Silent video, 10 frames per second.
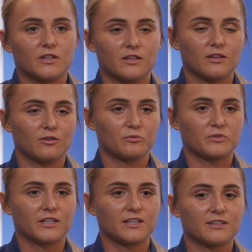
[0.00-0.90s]
And
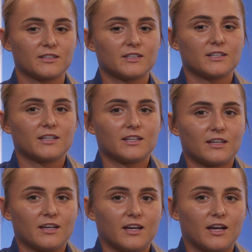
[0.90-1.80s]
hopefully
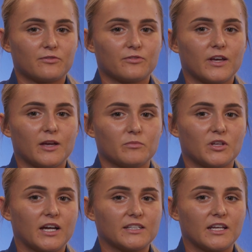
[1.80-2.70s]
if
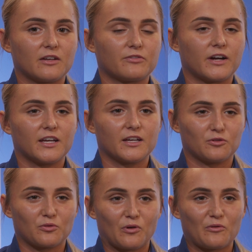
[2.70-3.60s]
you identify it and
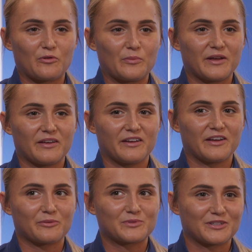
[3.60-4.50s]
don't run from it,
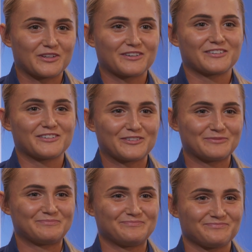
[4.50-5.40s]
it helps you learn, you
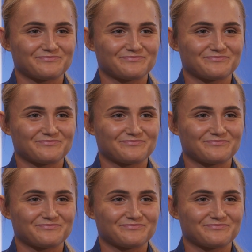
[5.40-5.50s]
know.